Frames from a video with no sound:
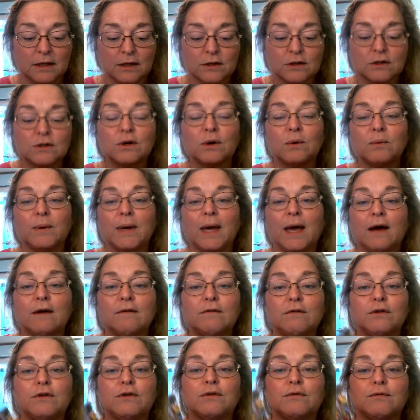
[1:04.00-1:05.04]
And so we have
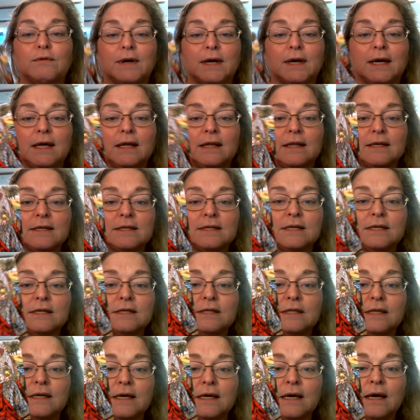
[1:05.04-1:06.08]
the 3. This
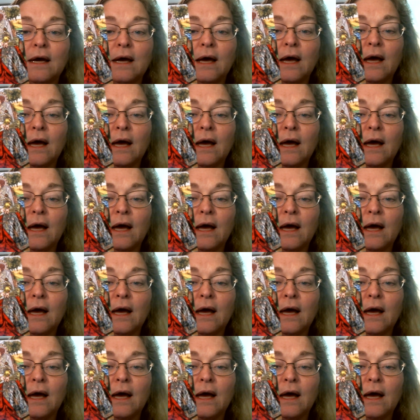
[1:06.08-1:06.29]
is the